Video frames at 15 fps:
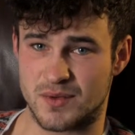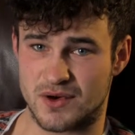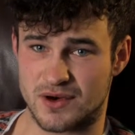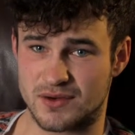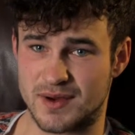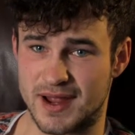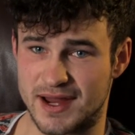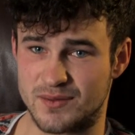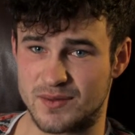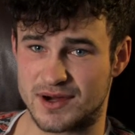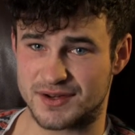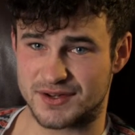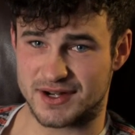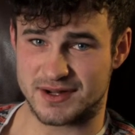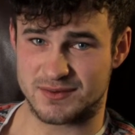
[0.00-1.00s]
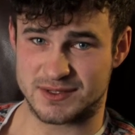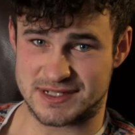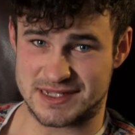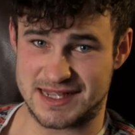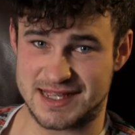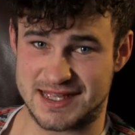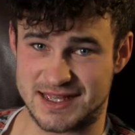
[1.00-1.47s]
More rainwater
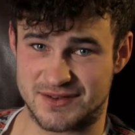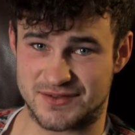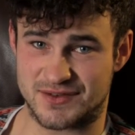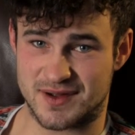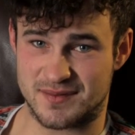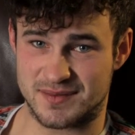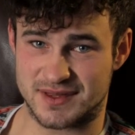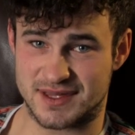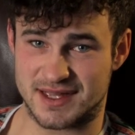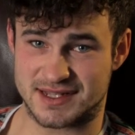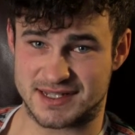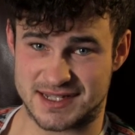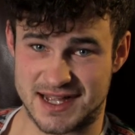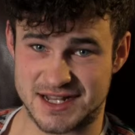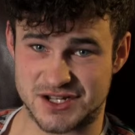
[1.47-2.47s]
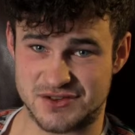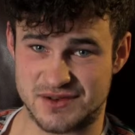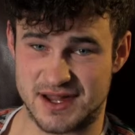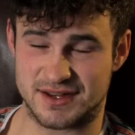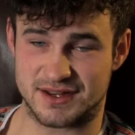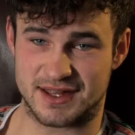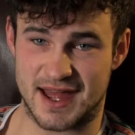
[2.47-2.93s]
was leaking from the
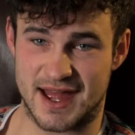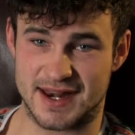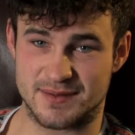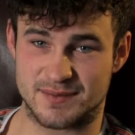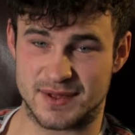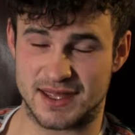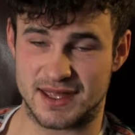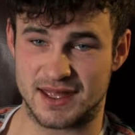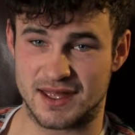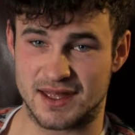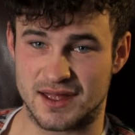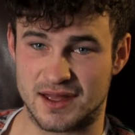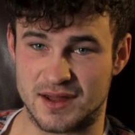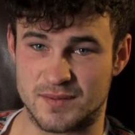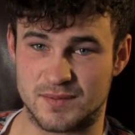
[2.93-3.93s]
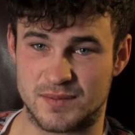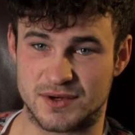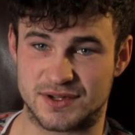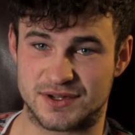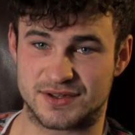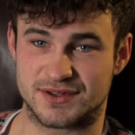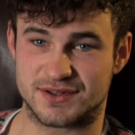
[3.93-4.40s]
saturated canopy,
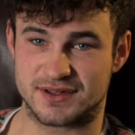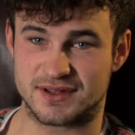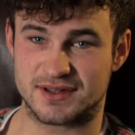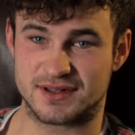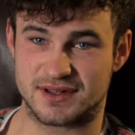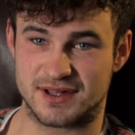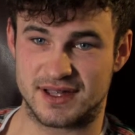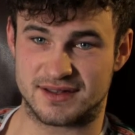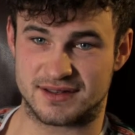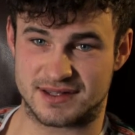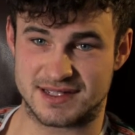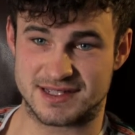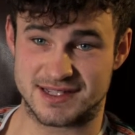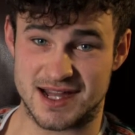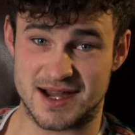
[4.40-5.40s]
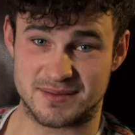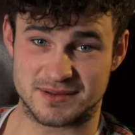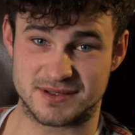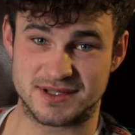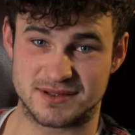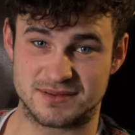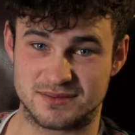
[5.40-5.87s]
but it
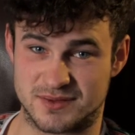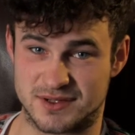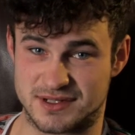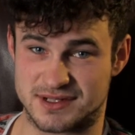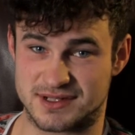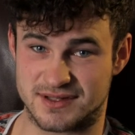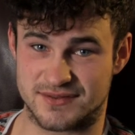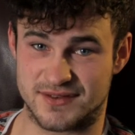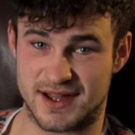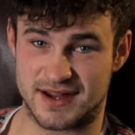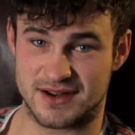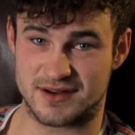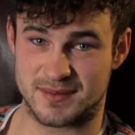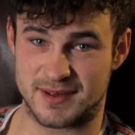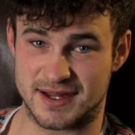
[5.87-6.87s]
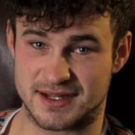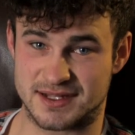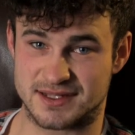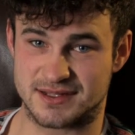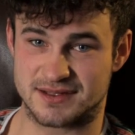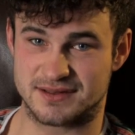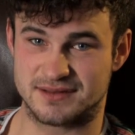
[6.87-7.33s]
stopped once the fire
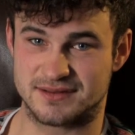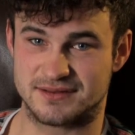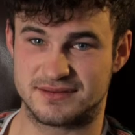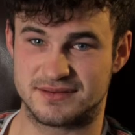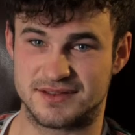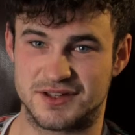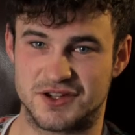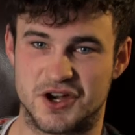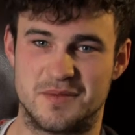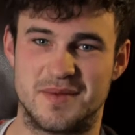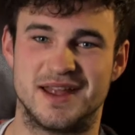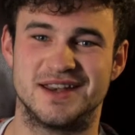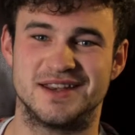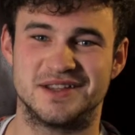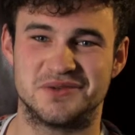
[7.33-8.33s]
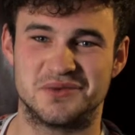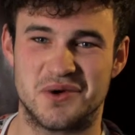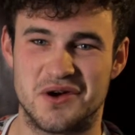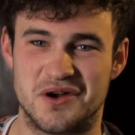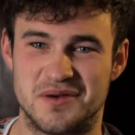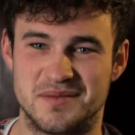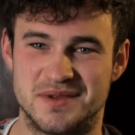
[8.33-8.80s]
appears. "Come in and
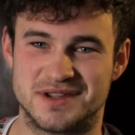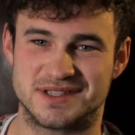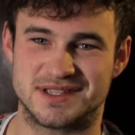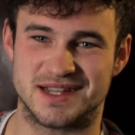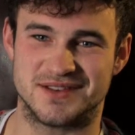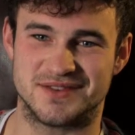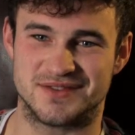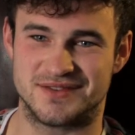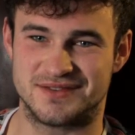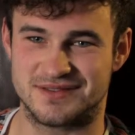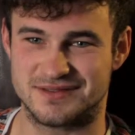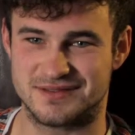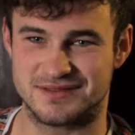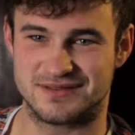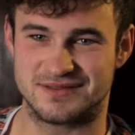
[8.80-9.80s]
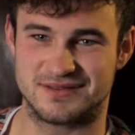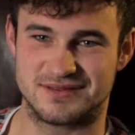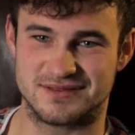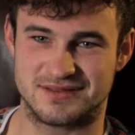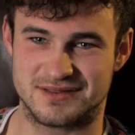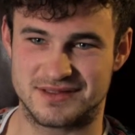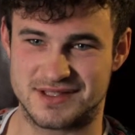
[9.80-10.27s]
warm yourself,"
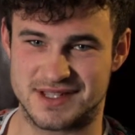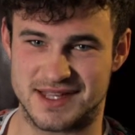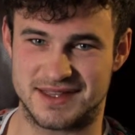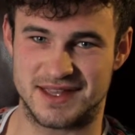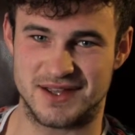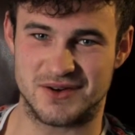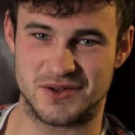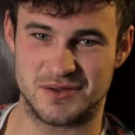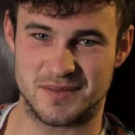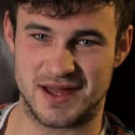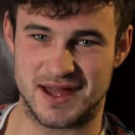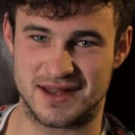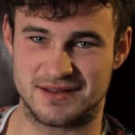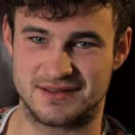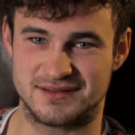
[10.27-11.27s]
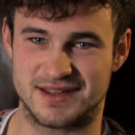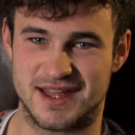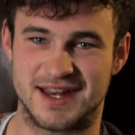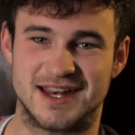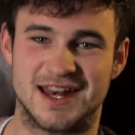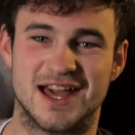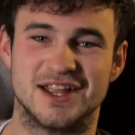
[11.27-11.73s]
said the old man,
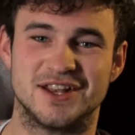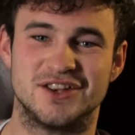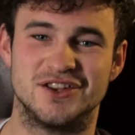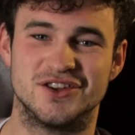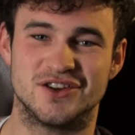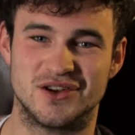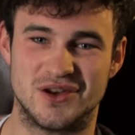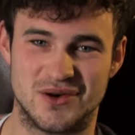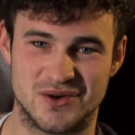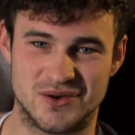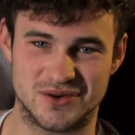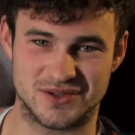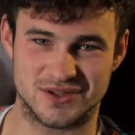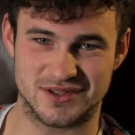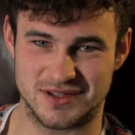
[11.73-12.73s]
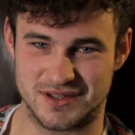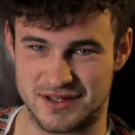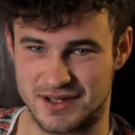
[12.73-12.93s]
"and lighten your load."